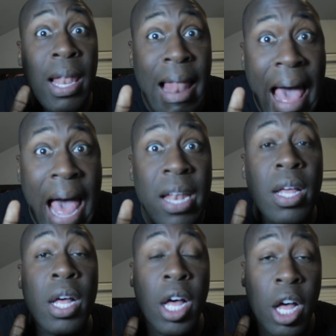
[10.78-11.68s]

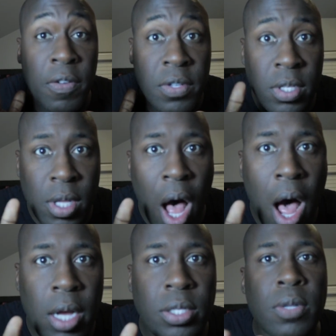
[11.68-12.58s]
lot of
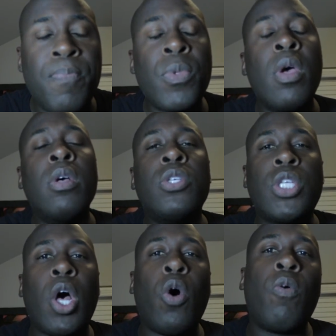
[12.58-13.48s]
stocks.
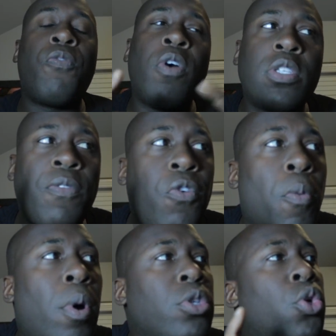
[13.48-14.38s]
So first and
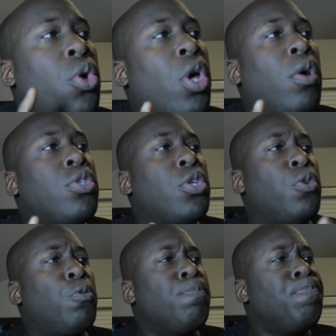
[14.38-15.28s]
foremost, you can go
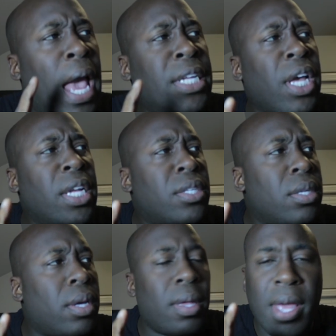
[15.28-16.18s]
to HH,
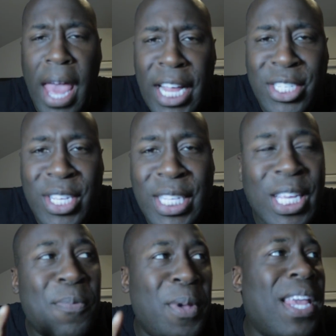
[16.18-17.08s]

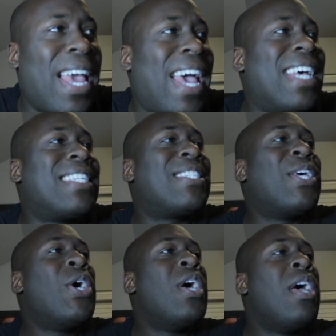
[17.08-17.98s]
https
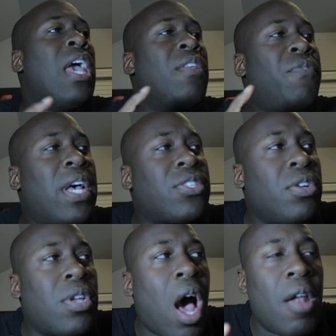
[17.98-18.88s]

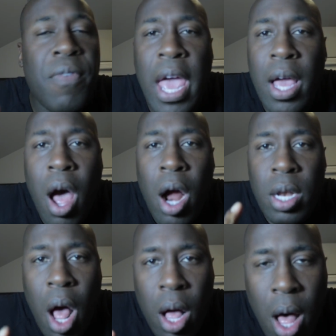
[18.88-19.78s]

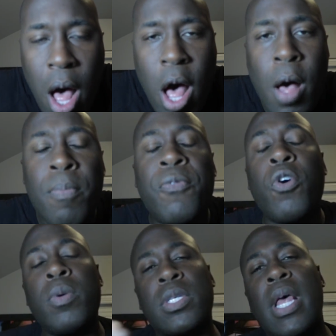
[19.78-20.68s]
investor.vanguard.com
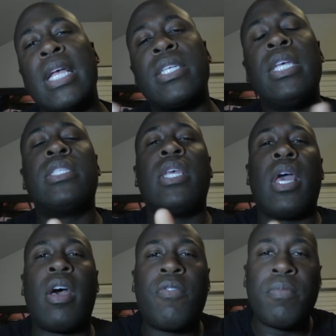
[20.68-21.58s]
forward slash
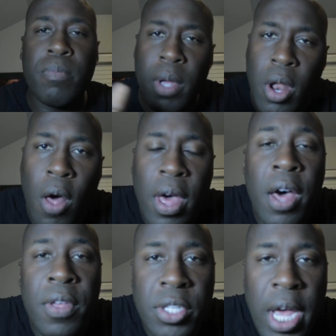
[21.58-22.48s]
ETF and all the
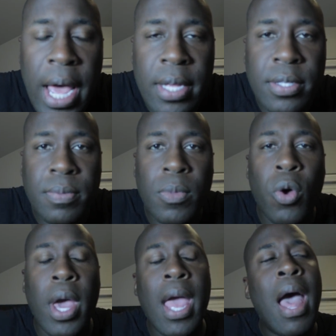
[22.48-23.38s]
other jazz.
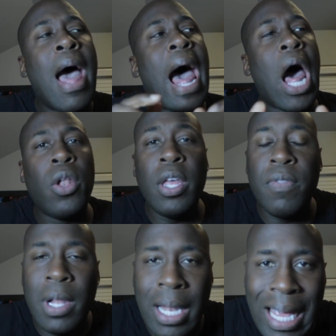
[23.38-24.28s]
Okay. I'll
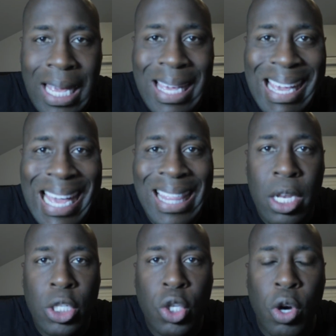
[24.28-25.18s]
leave the link in the
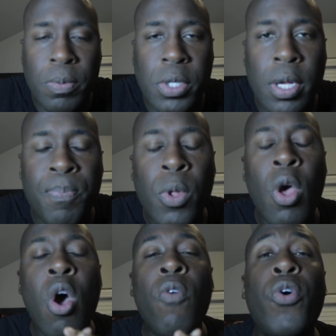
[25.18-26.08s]
description
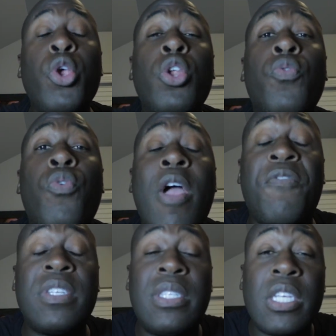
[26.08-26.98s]
for you to
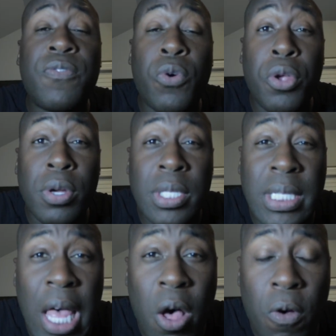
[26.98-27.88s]
reference this for
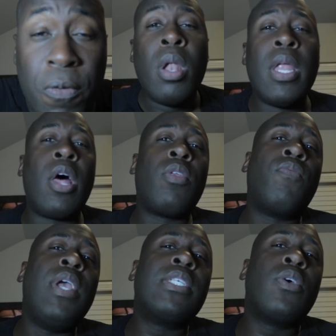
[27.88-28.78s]
yourself. Now, the
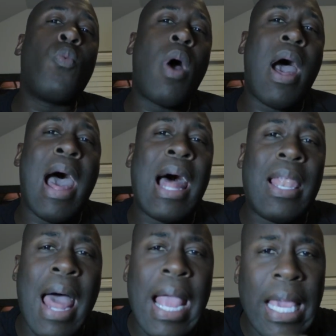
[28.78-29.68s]
reason why I
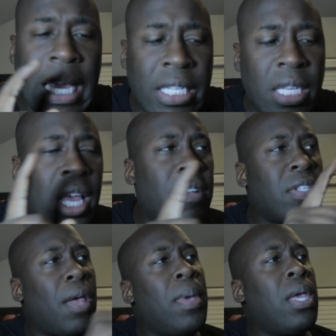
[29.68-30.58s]
like ETFs,
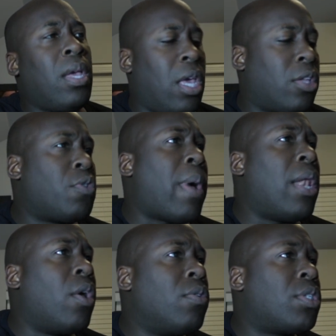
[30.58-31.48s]
and let me get to my
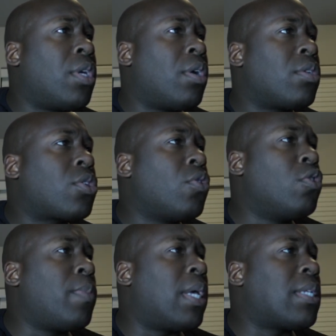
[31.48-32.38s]
notes here.
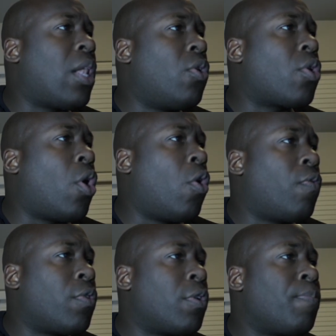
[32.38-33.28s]
Excuse me as I look
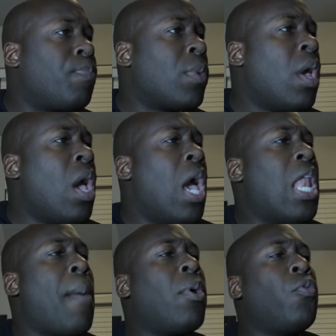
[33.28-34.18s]
over.
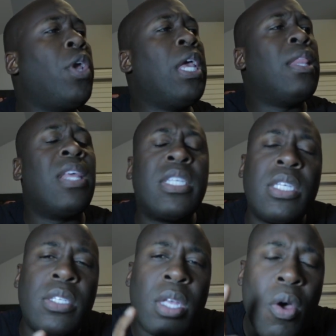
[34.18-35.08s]
And I'm going to read, this
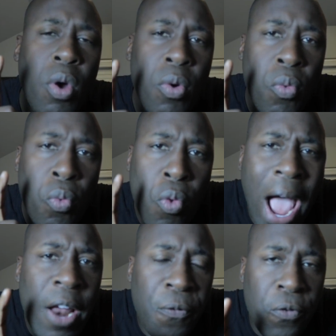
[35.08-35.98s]
is
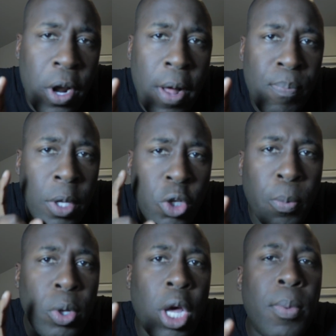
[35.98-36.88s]
right from
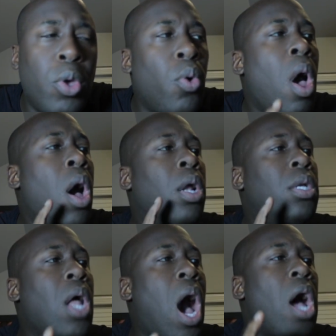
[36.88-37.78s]

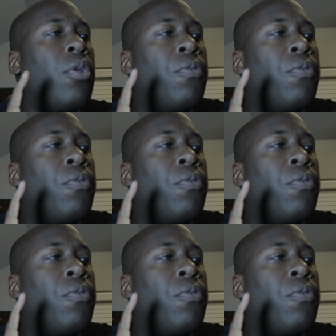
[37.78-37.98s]
www.fool.com.